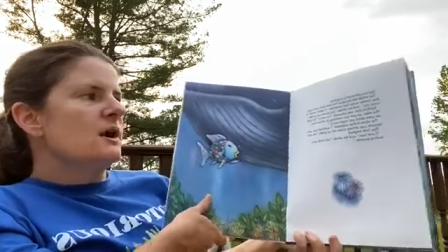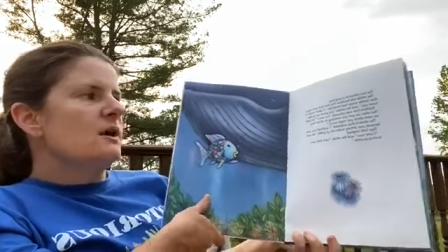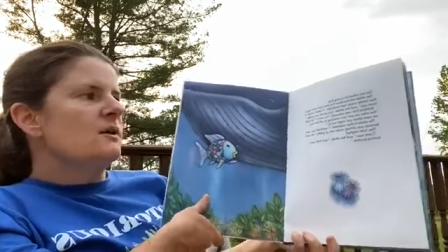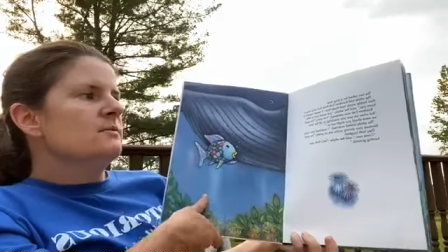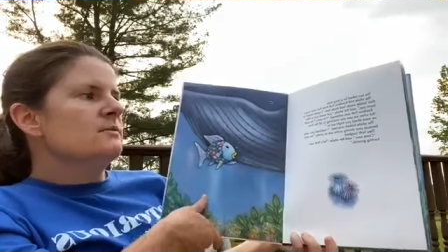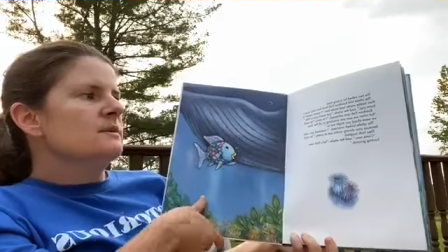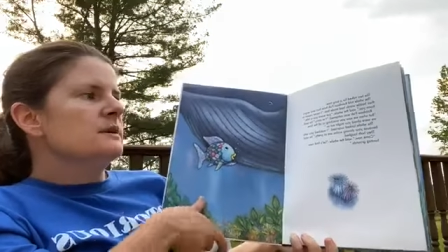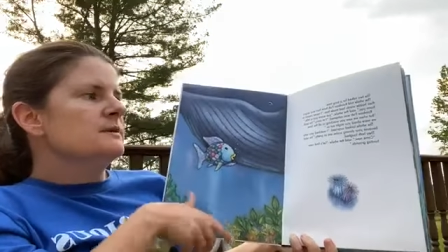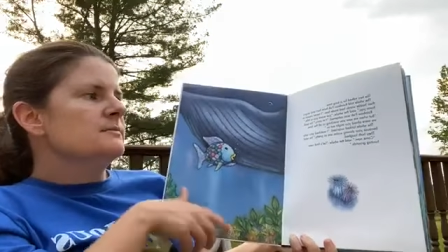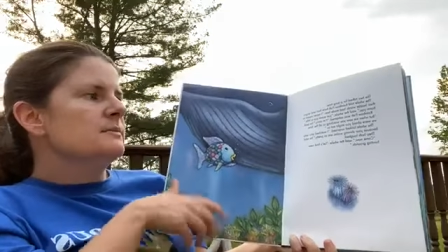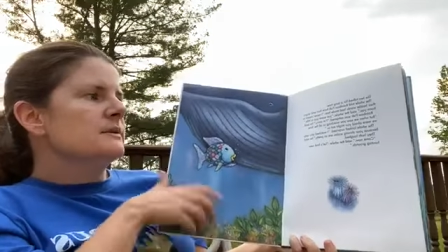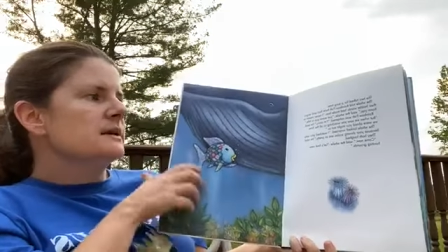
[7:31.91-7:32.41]

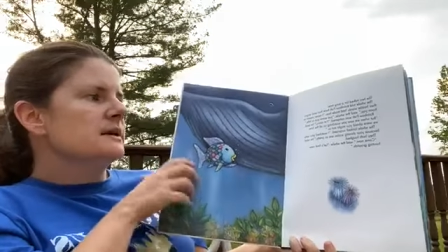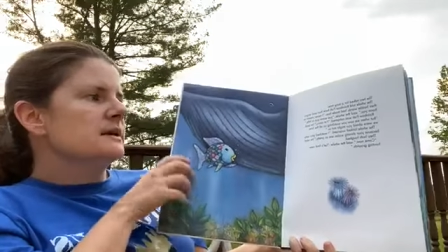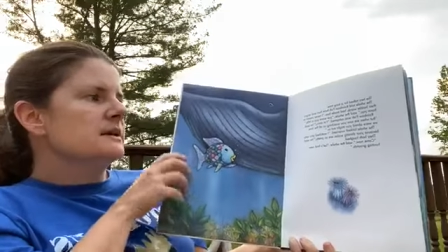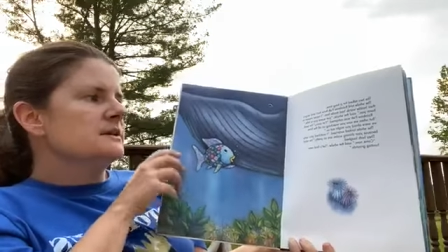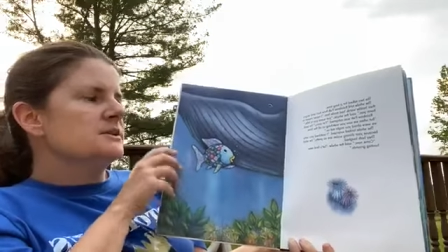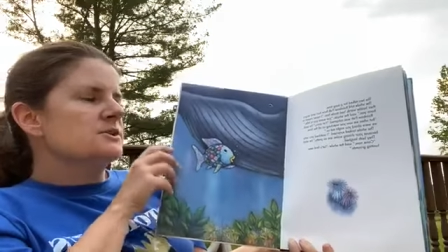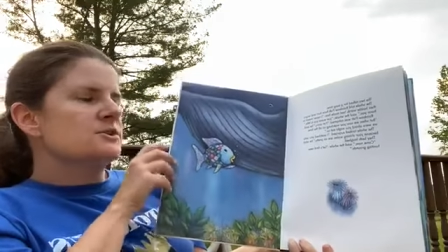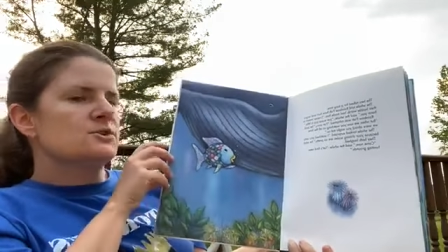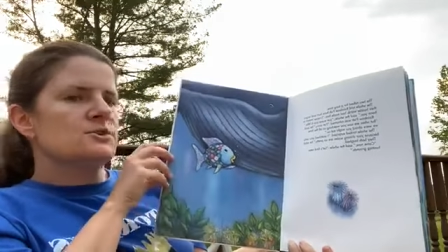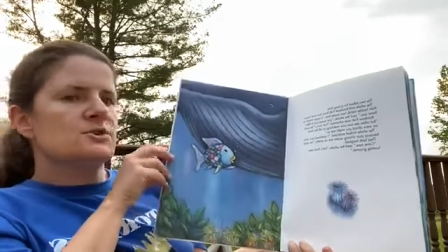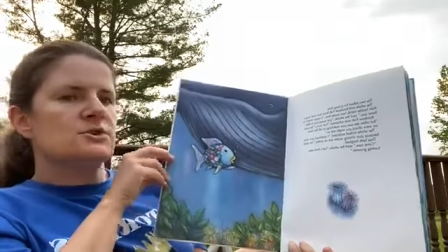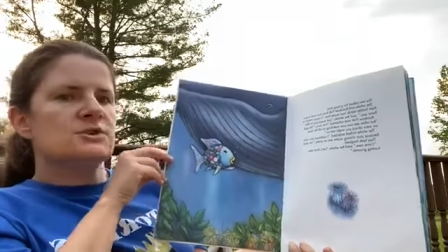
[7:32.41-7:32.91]
only
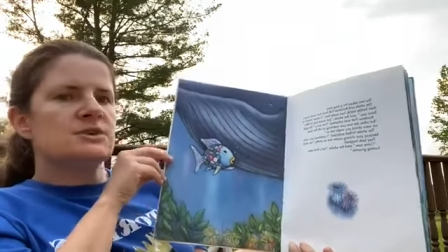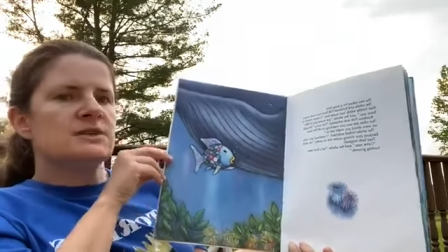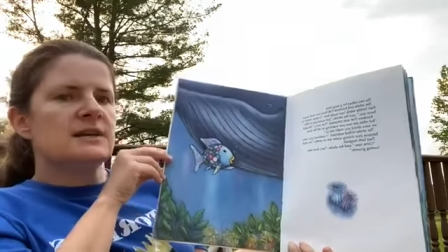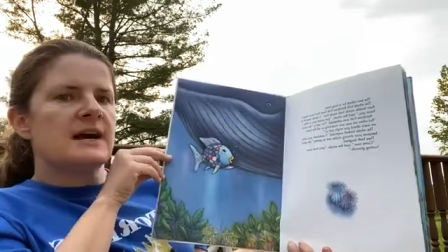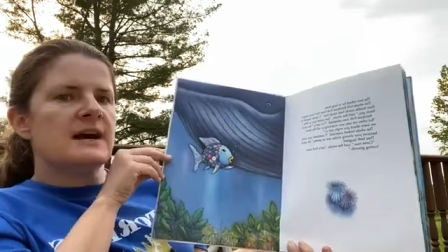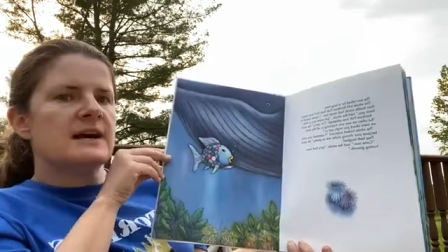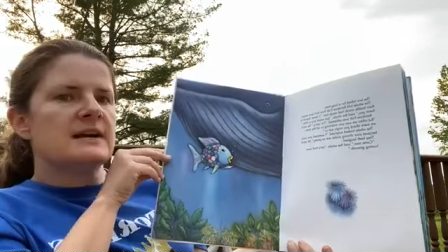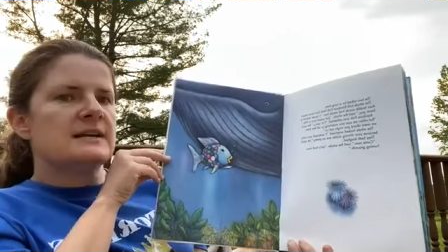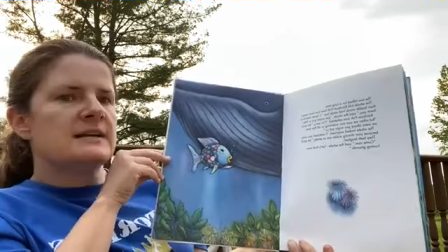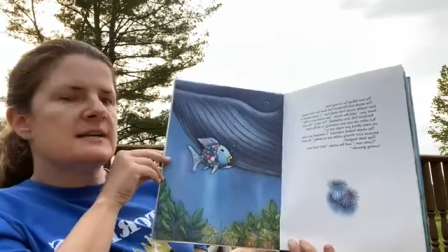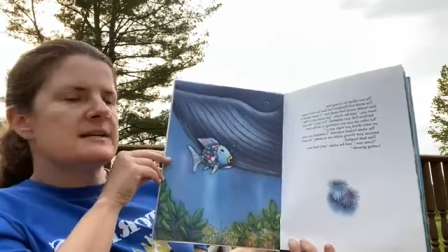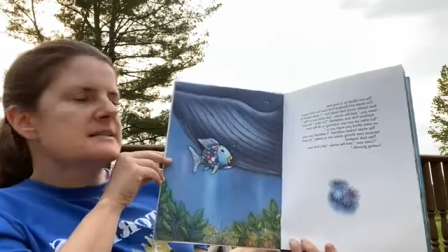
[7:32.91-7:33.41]
because your
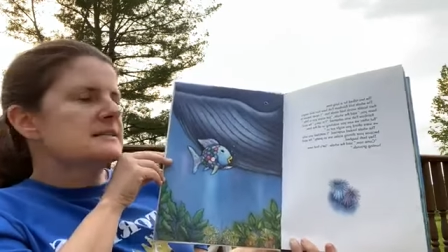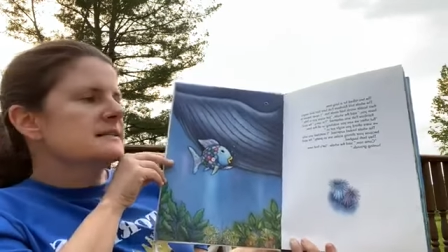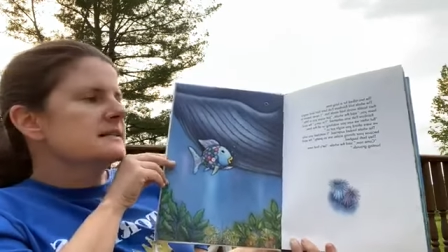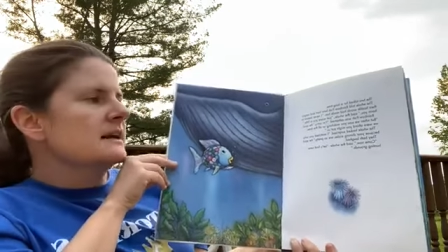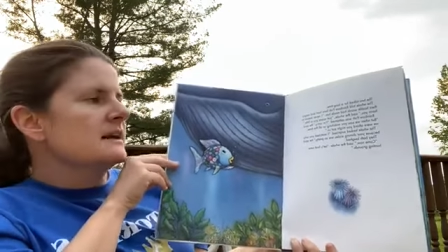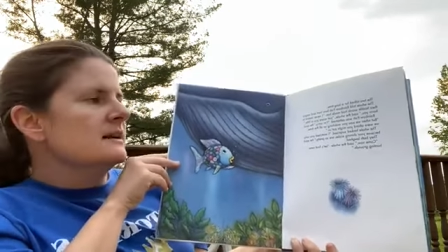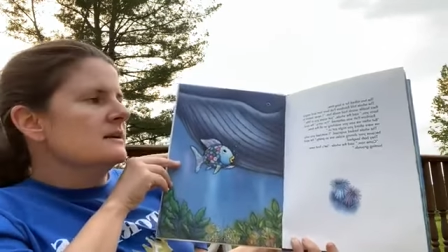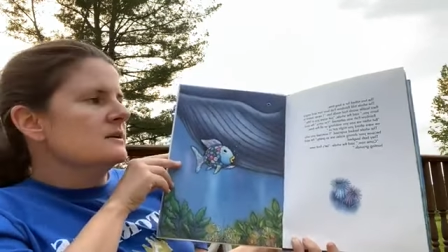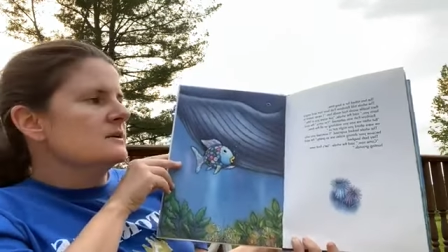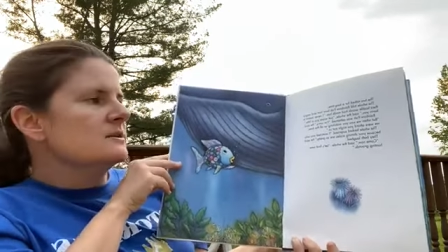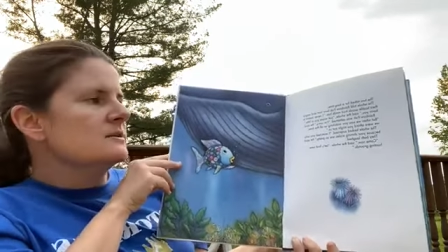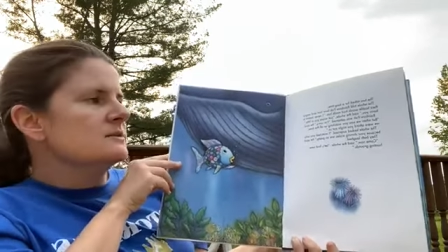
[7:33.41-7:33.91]
shining
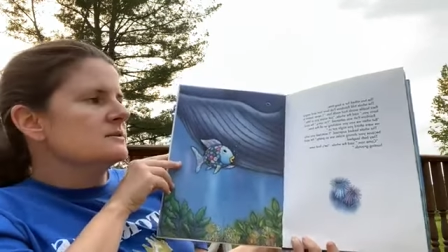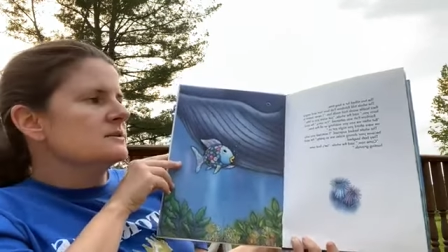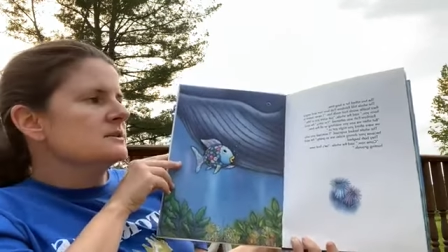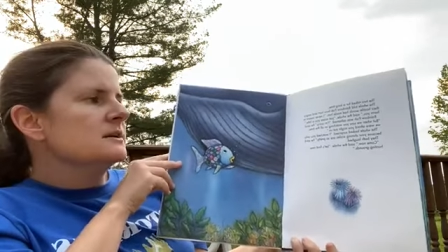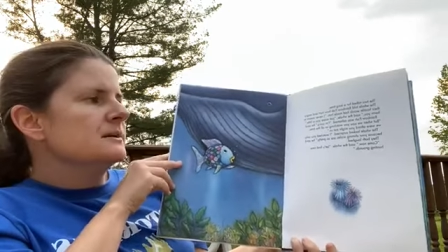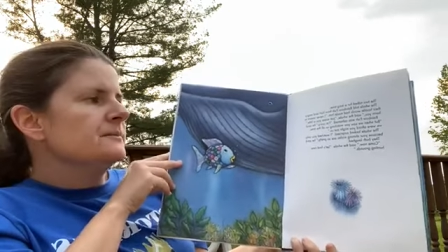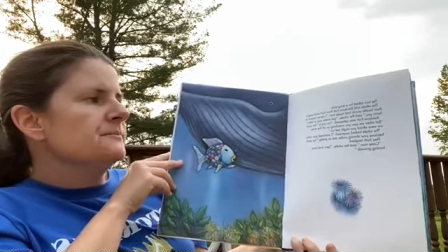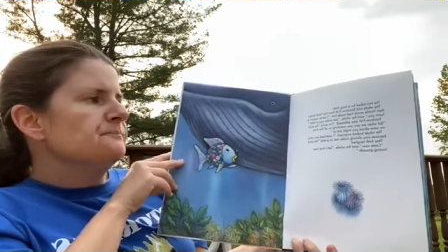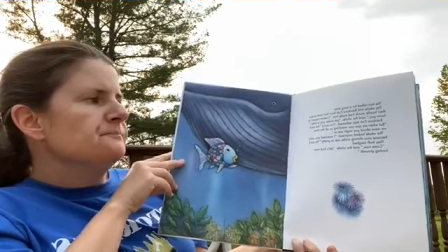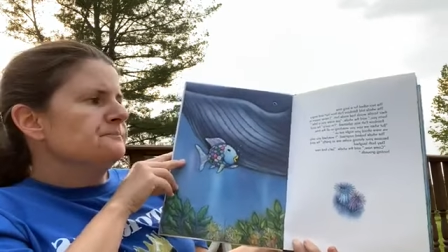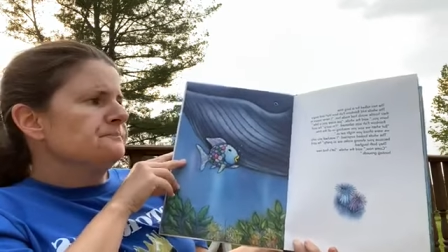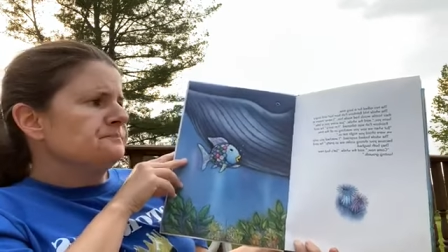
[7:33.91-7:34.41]
scales